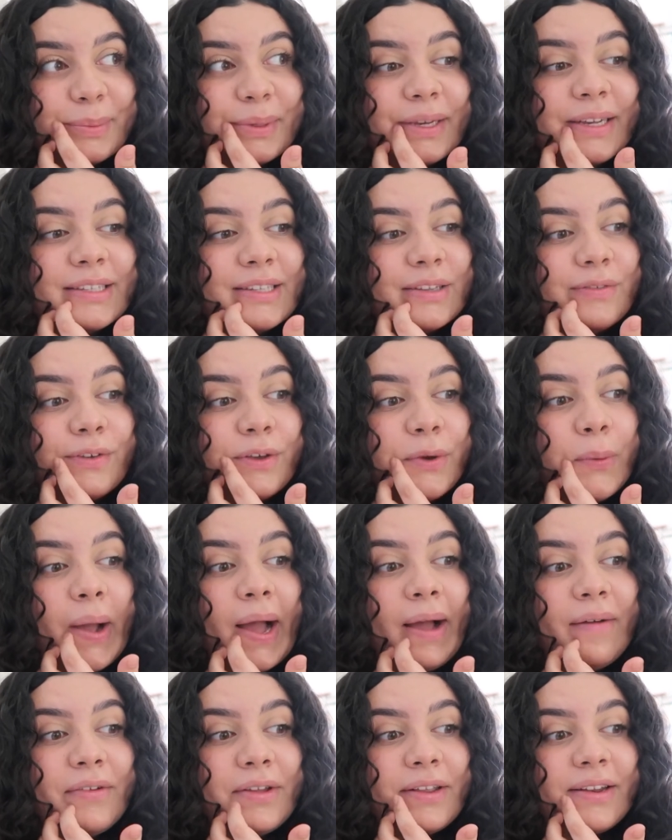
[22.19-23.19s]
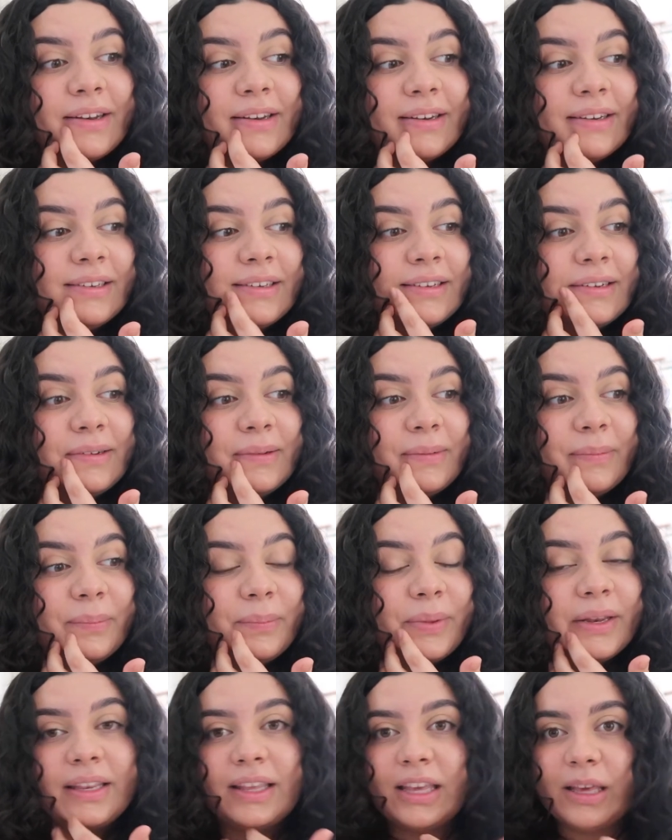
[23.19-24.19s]
Because if you haven't
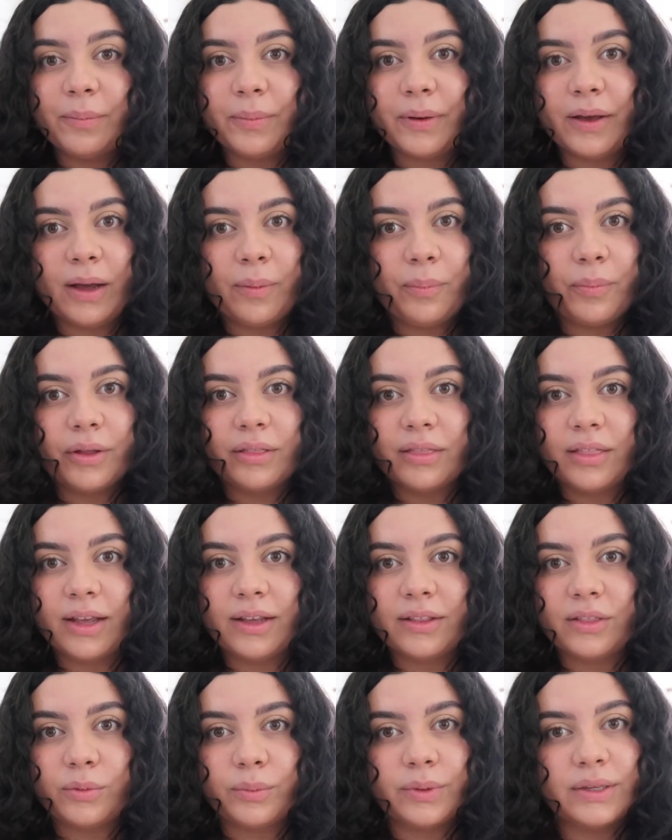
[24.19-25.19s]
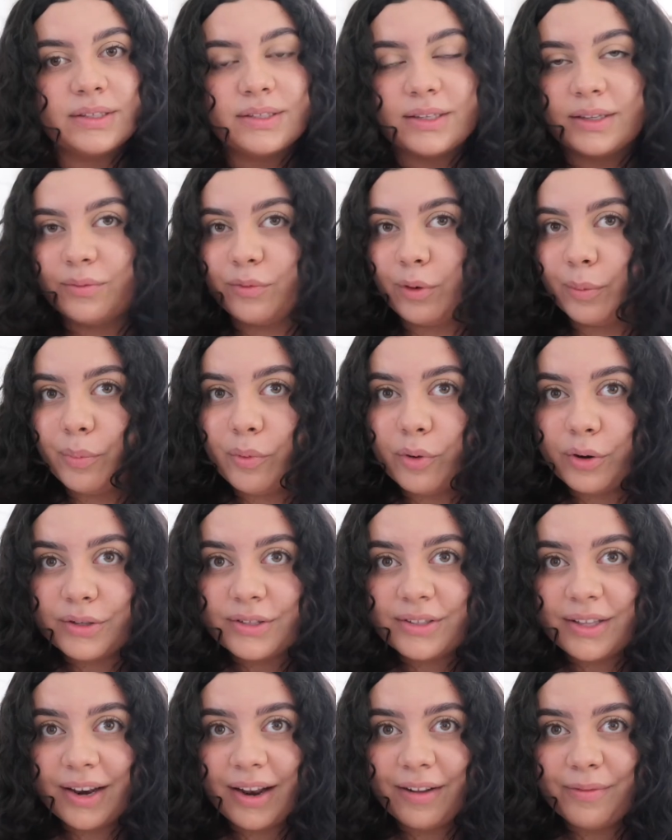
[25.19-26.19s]
been keeping up with like the recent
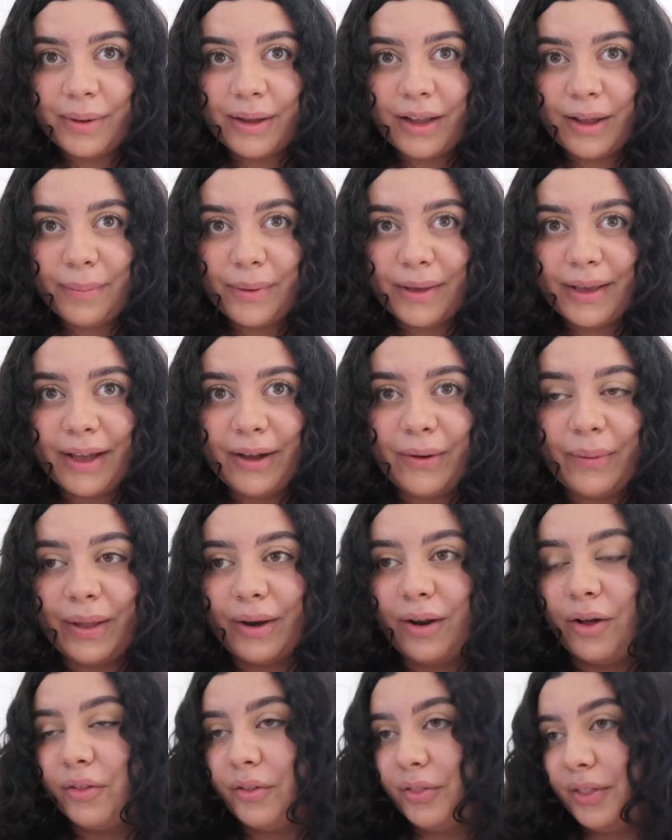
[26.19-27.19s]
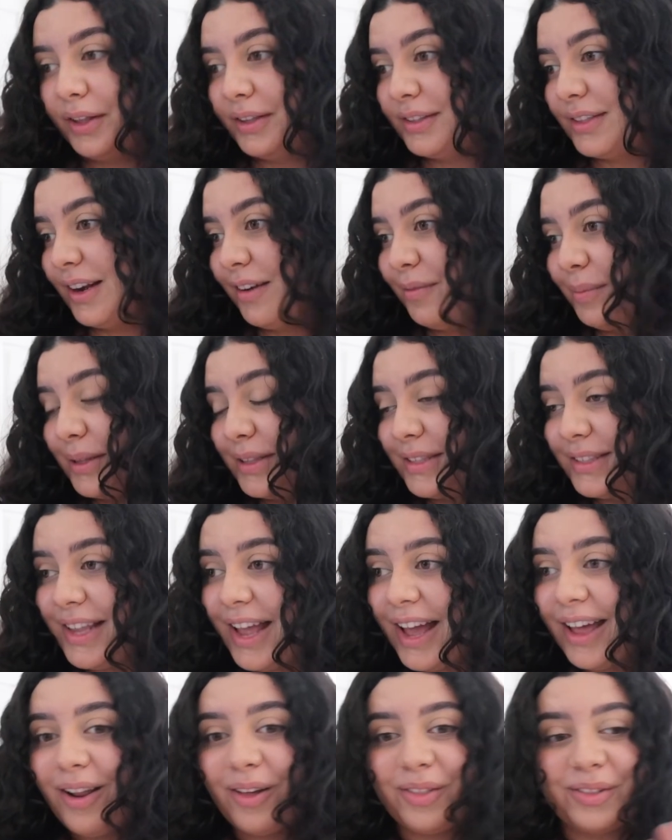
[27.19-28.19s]
reports that have been coming out and all the things that have been
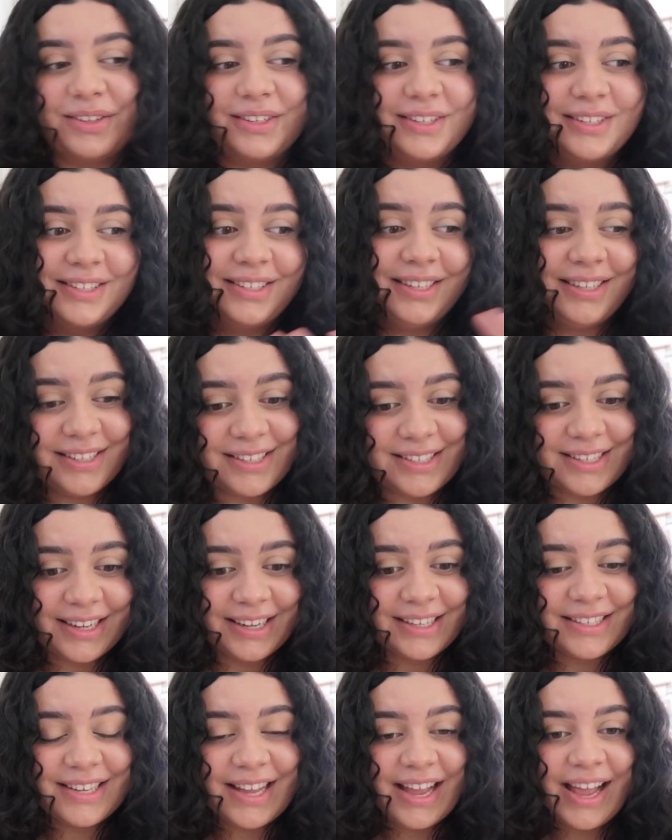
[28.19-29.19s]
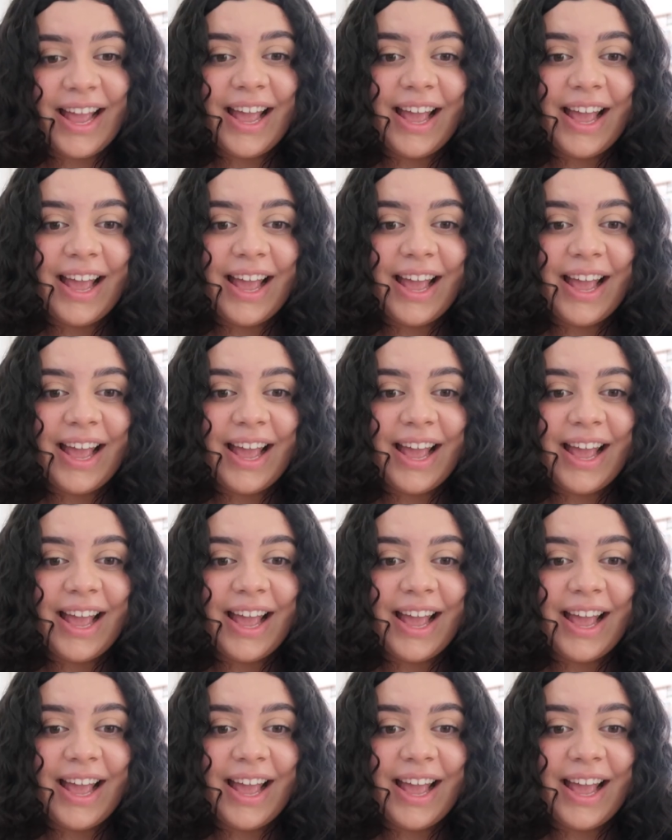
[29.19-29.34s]
said, all the statistics,